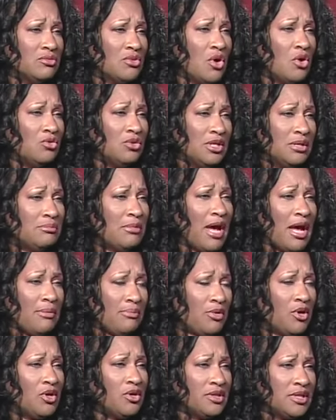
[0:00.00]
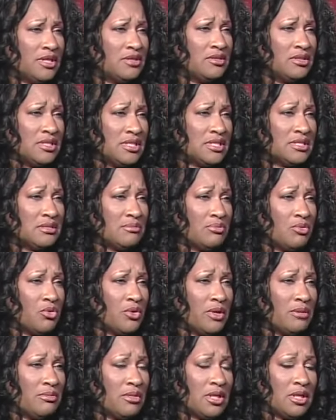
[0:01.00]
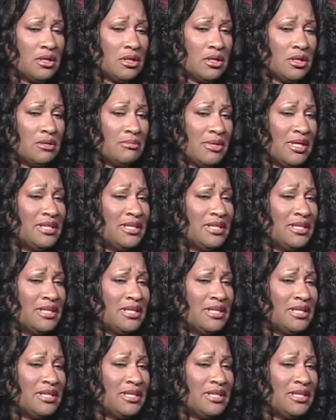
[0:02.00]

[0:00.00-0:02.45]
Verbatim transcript: Right. owning my part in the disappointment, right.